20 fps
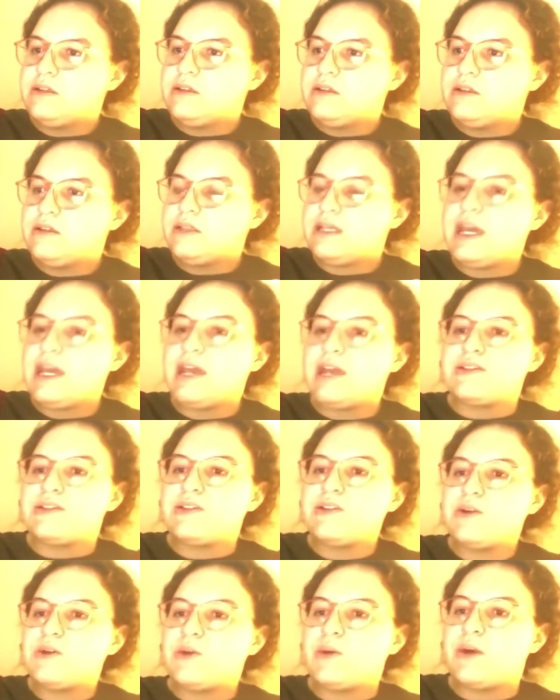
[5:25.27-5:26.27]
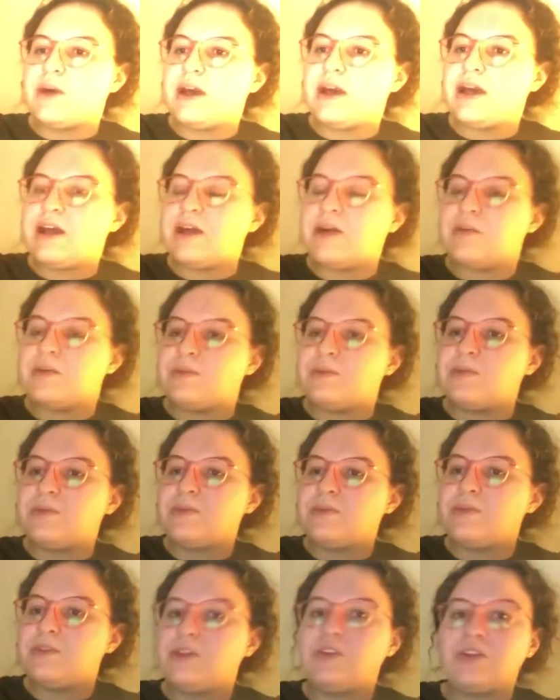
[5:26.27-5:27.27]
yeah, so um,
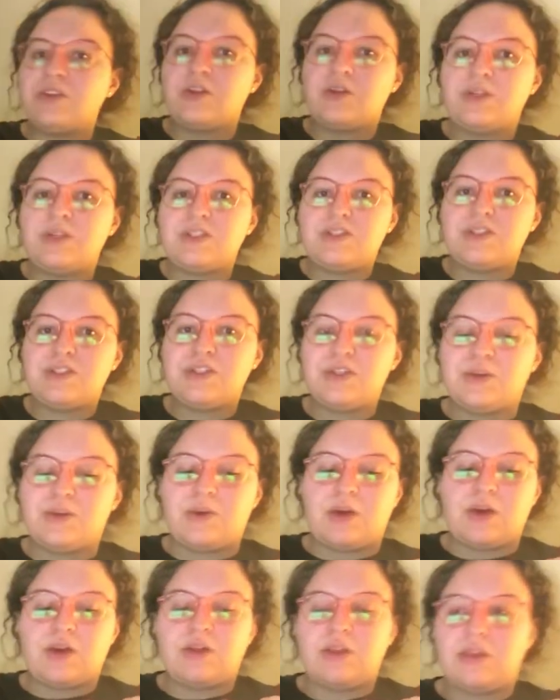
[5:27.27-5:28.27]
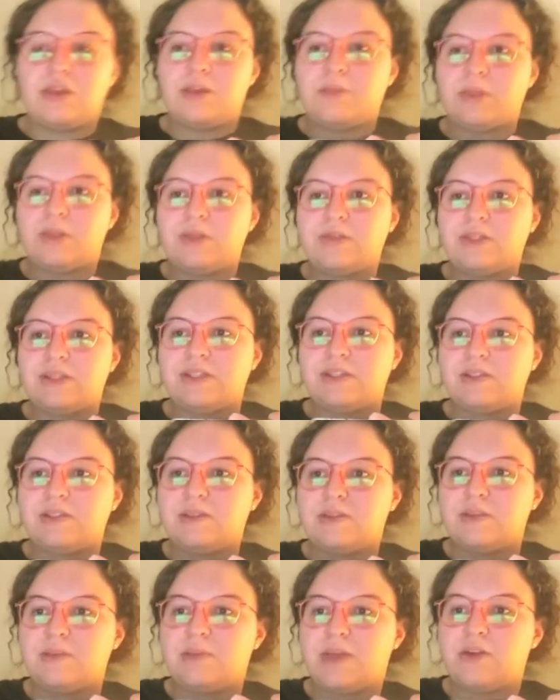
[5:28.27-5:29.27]
you'll notice too, I'll upload
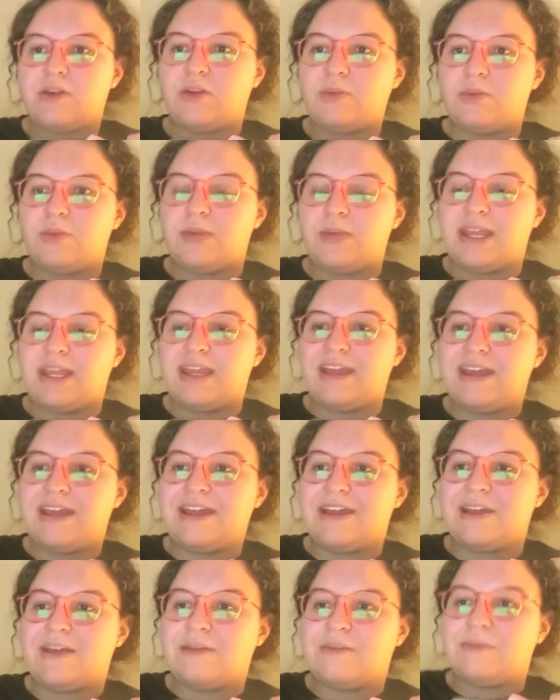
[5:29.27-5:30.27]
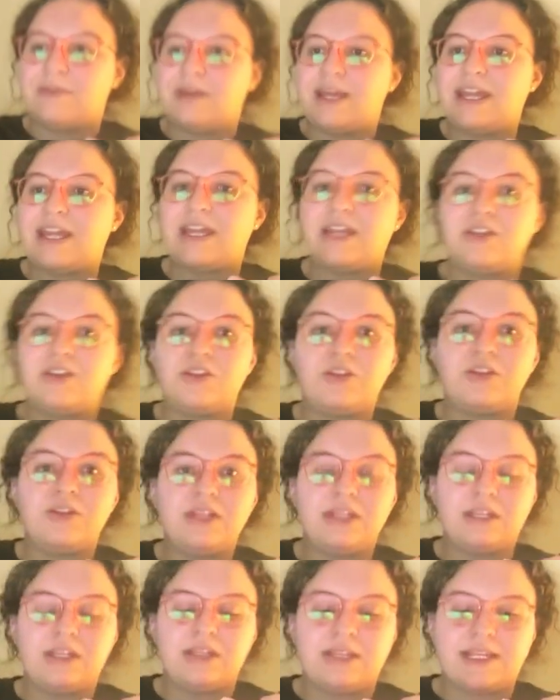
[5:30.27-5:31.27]
this PowerPoint. Um, I
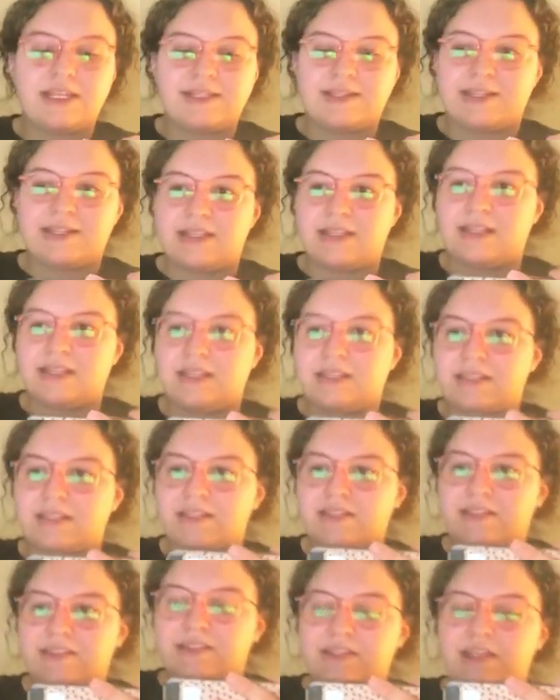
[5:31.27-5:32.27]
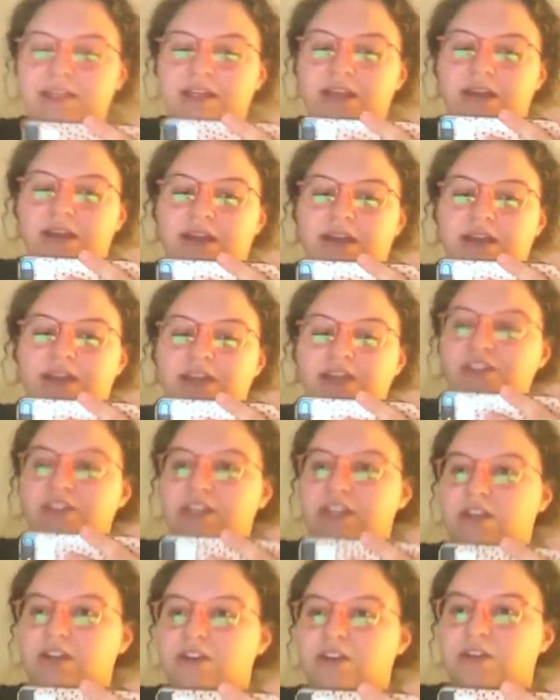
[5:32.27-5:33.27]
included a lesson that this uh,
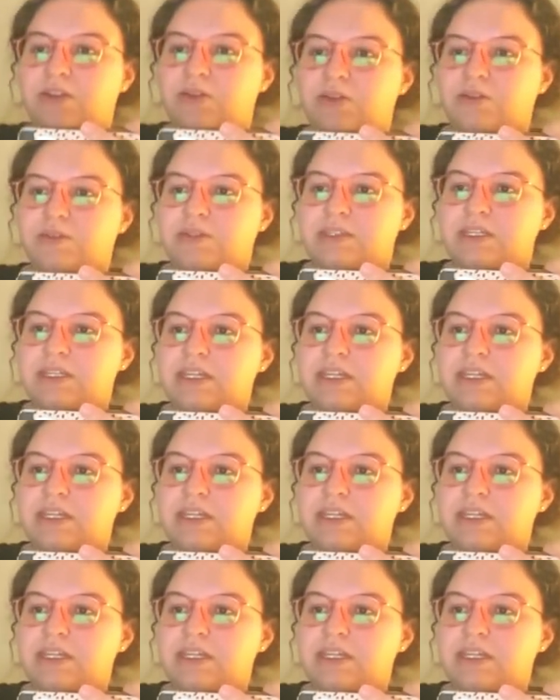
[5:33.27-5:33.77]
educator used.